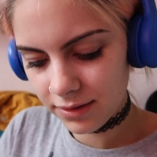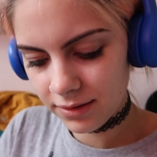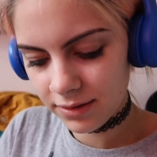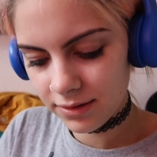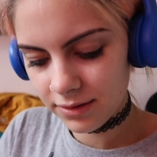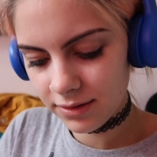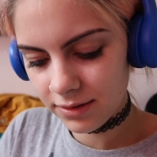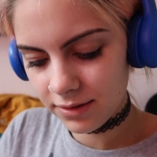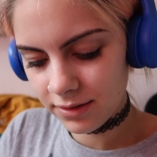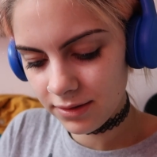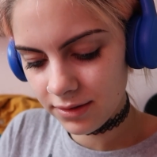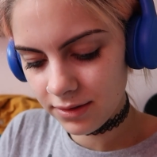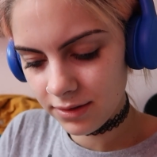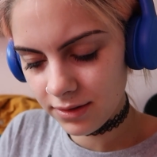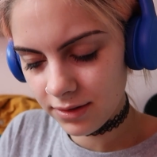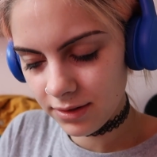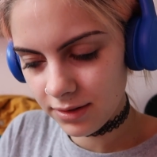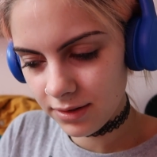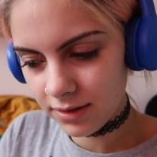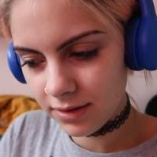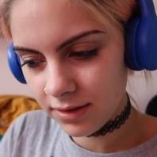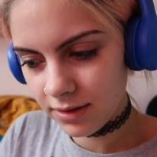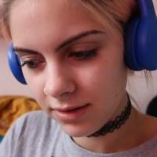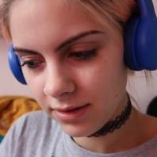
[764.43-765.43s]

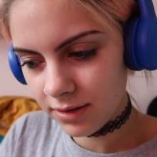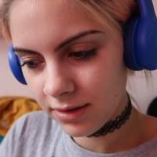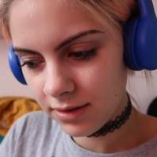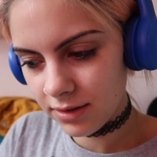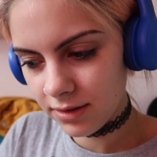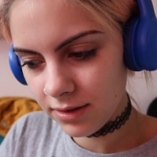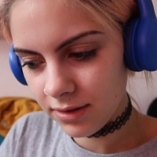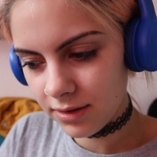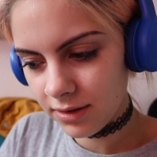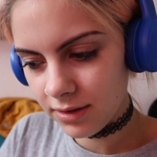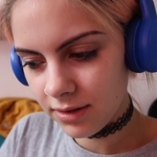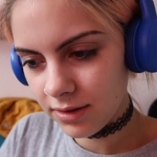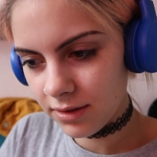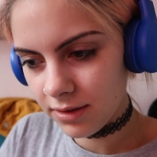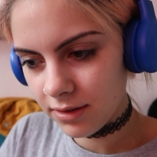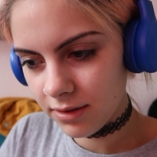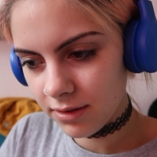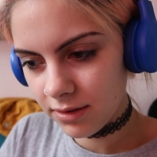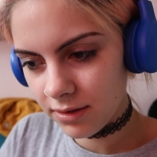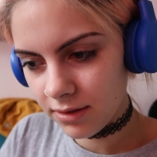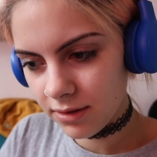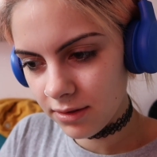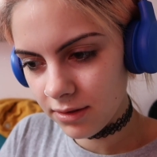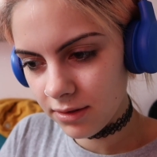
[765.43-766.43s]

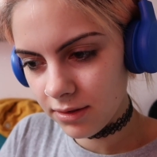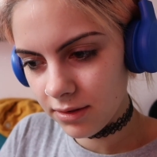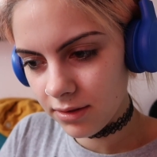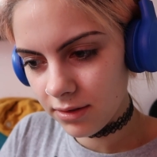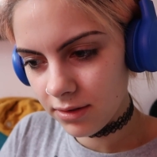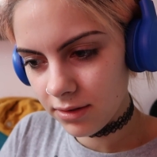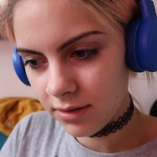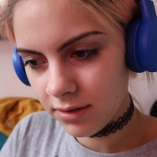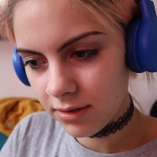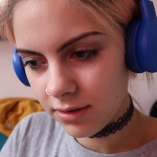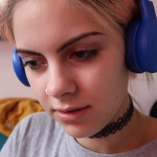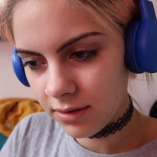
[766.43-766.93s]
(silence)